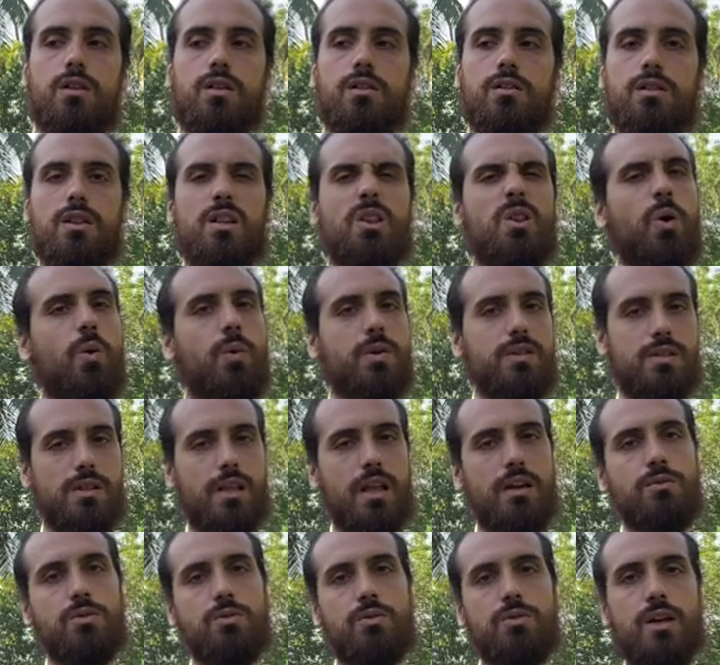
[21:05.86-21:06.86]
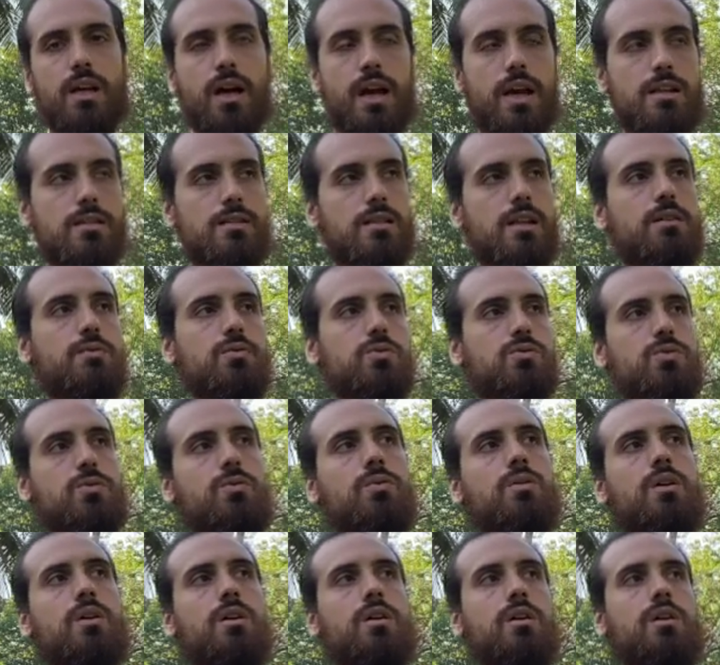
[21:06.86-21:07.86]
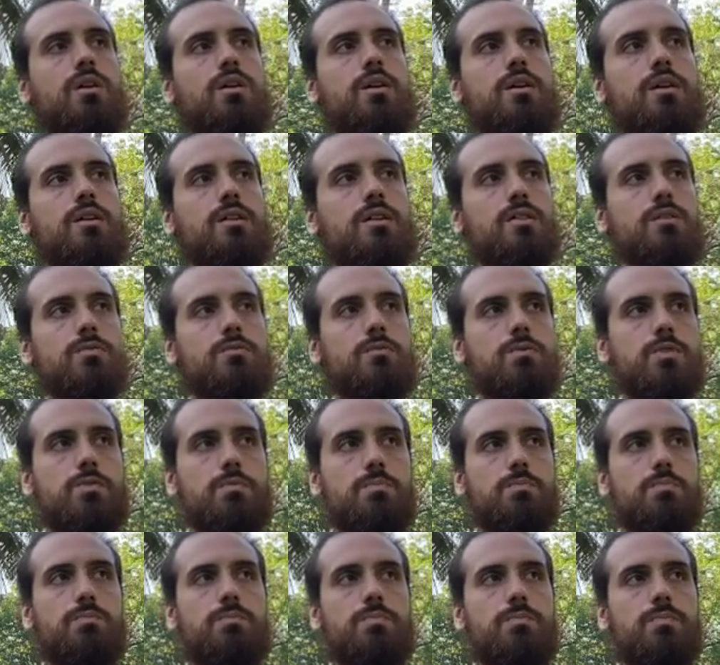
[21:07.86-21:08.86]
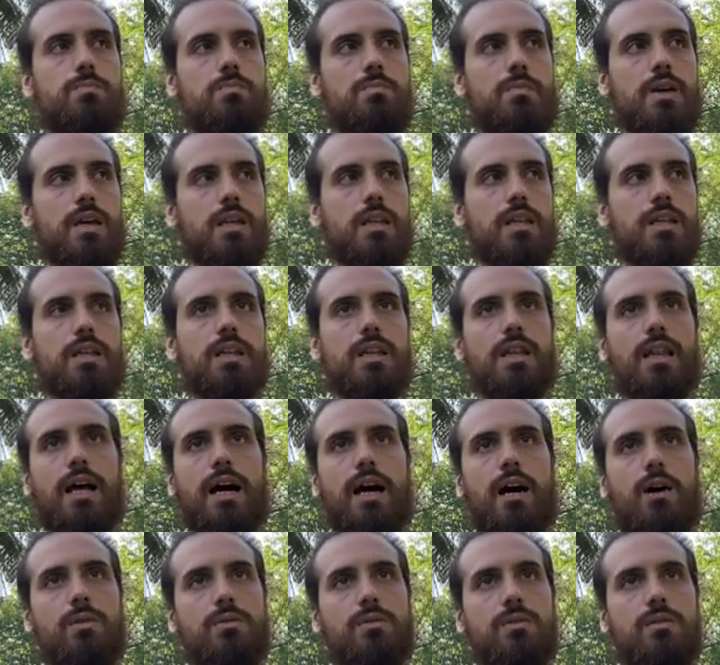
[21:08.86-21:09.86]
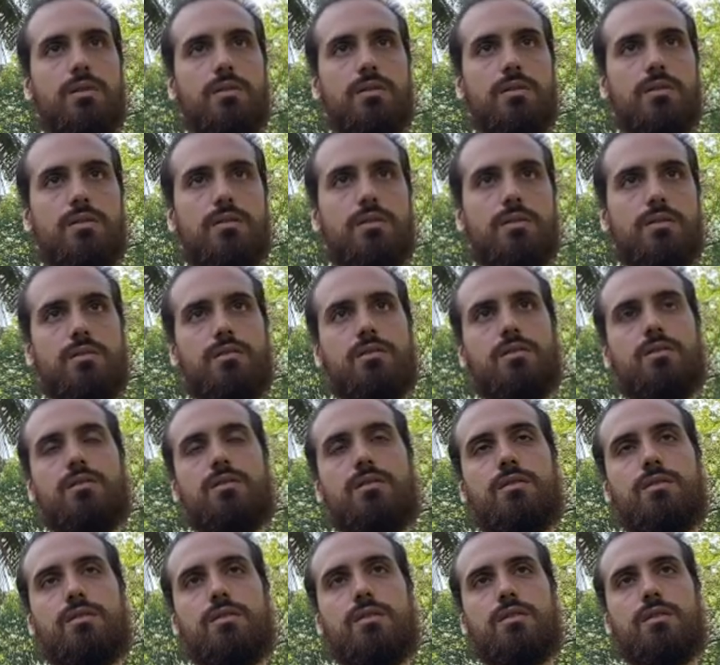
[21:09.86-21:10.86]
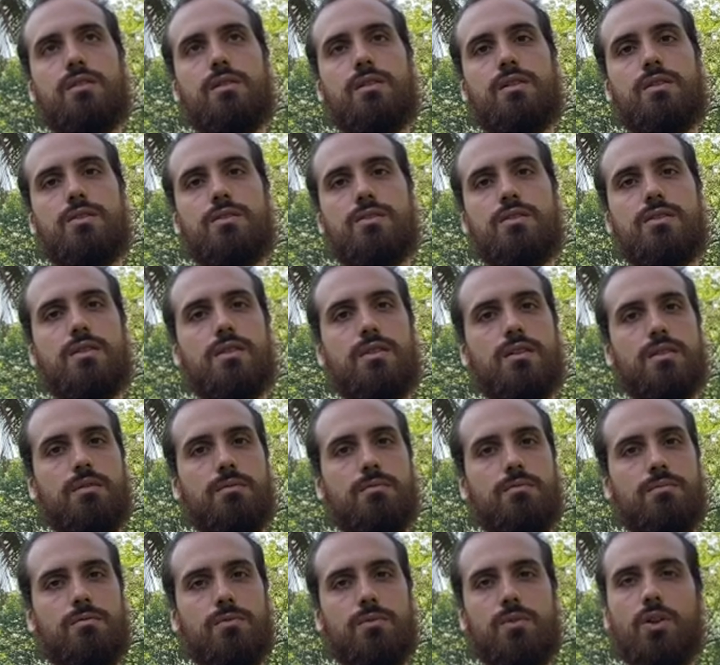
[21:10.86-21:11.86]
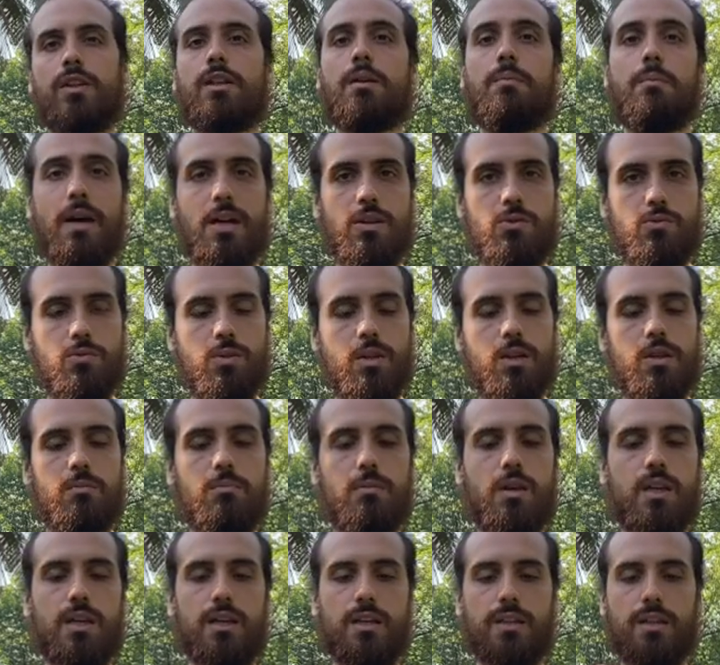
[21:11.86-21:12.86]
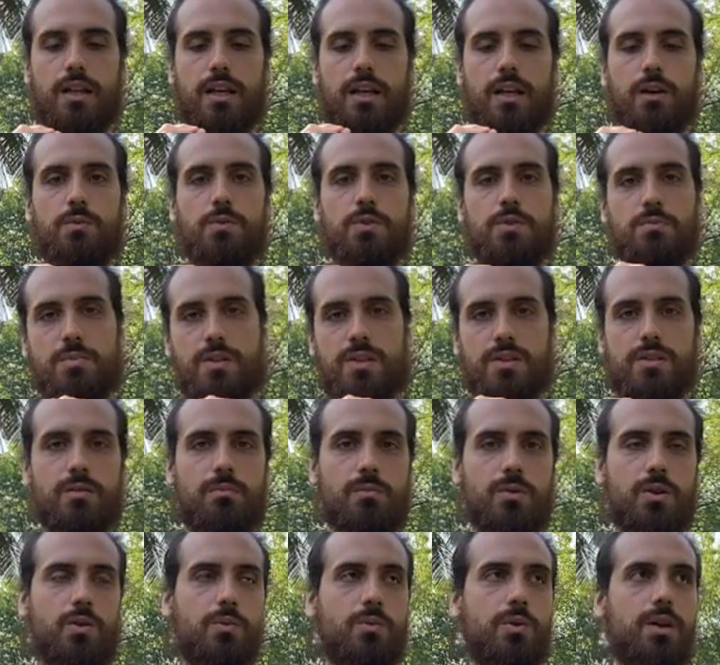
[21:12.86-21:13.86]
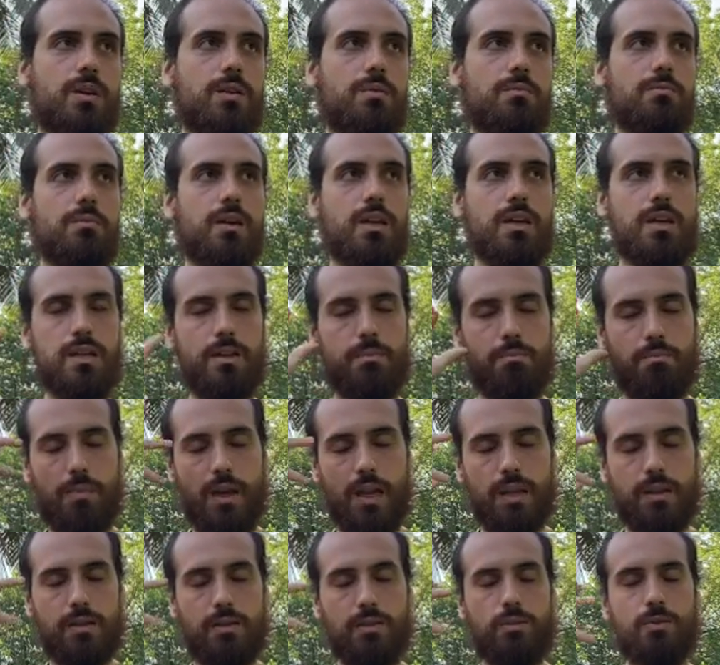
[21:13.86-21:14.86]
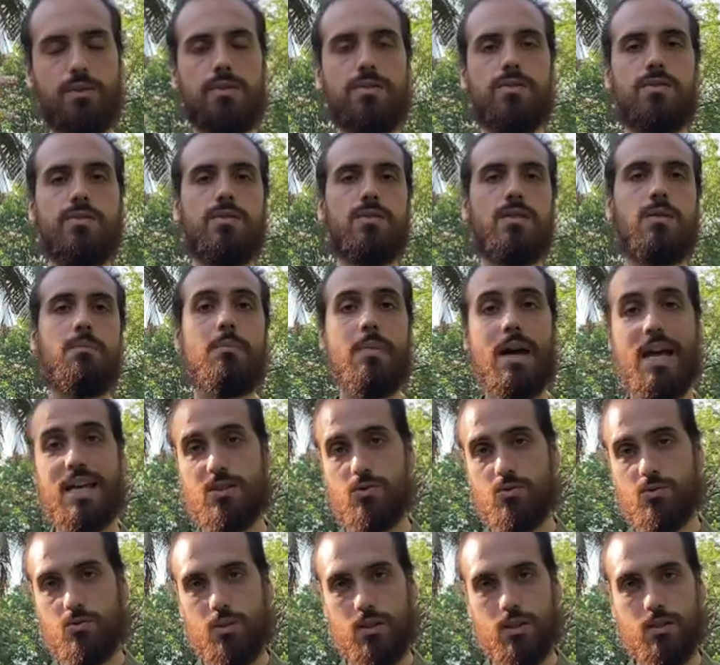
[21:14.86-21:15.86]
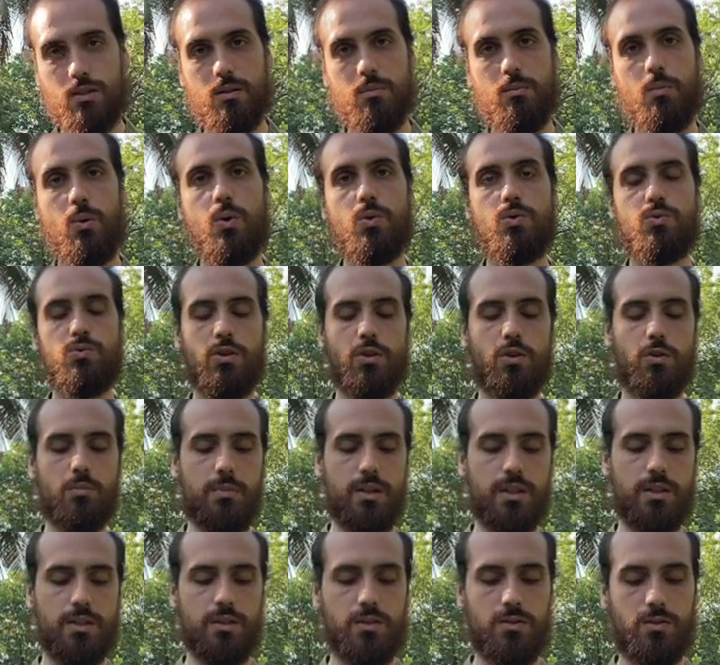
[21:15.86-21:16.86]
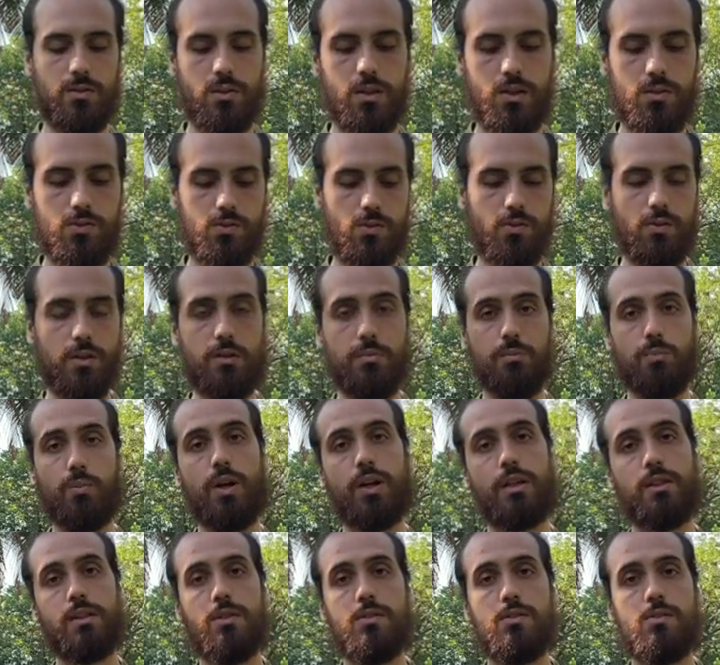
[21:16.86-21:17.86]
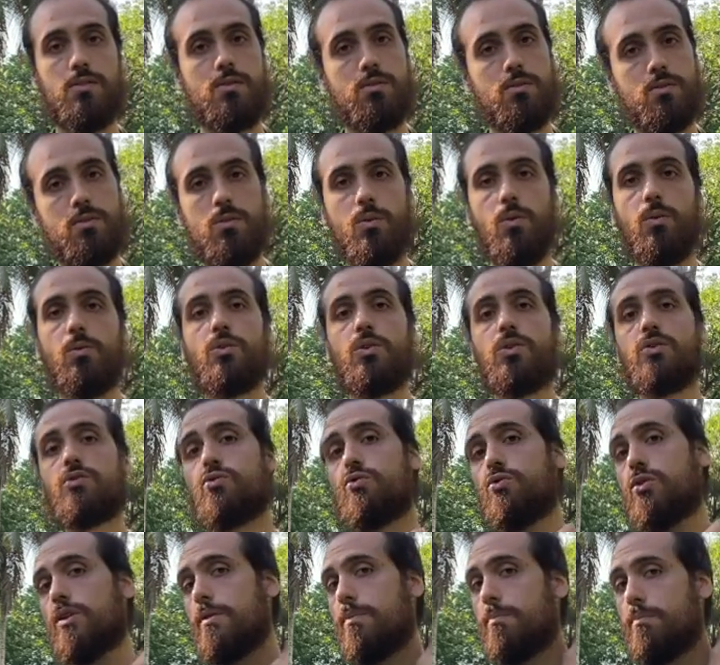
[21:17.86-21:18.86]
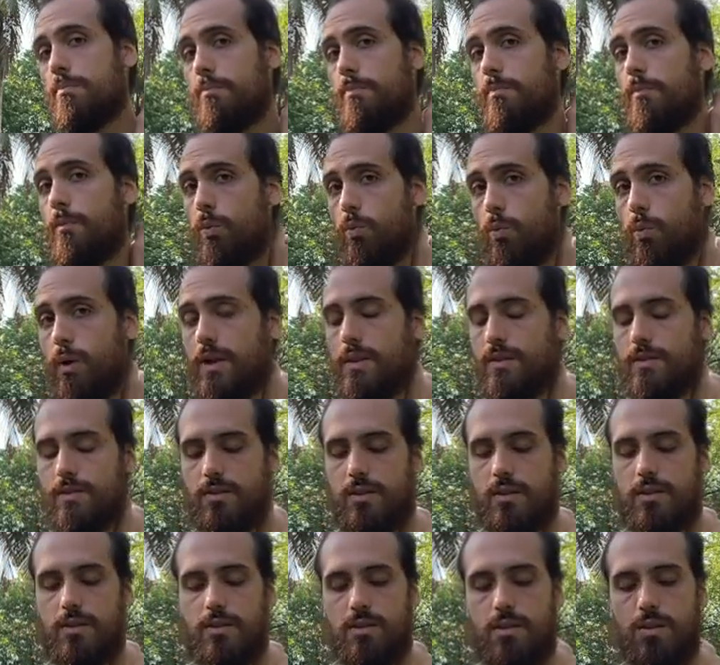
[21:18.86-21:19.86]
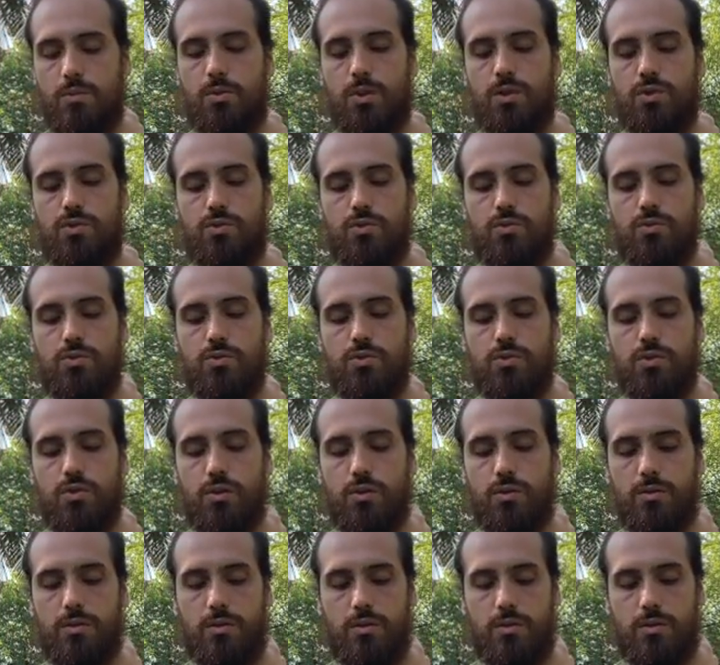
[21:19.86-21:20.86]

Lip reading: the lowest level to the highest level. So making it loud, it's the not the best way. Making like a whisper is the middle way. Making mental is the best way, the most recommended. Okay, so you can practice on these 3 ways and see what suits your